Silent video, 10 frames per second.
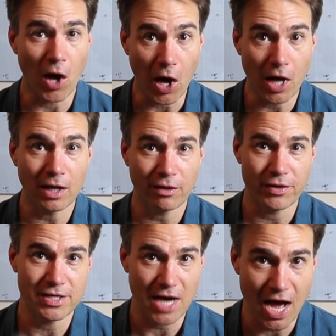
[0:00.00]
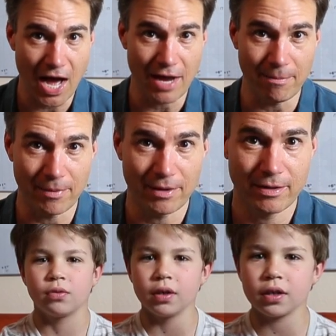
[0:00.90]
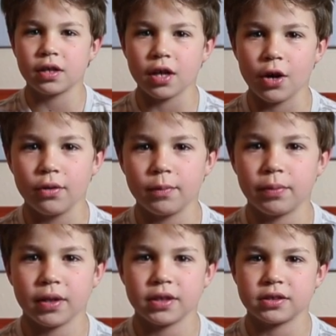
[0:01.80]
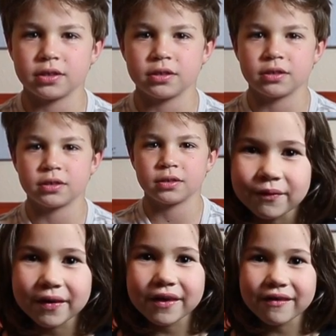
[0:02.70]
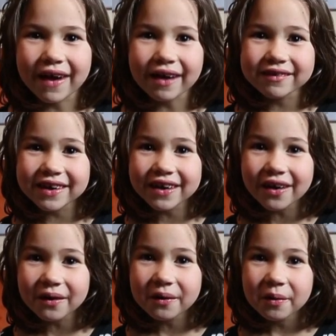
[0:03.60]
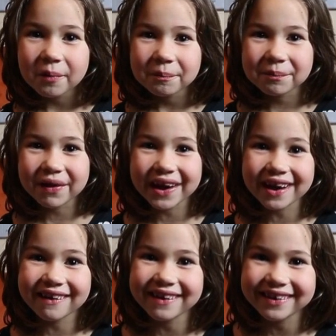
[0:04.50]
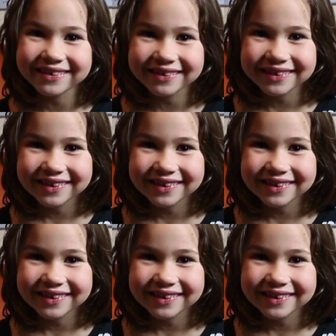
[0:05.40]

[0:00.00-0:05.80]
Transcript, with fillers: all the time. We're going places. Where do I want to go? Paris.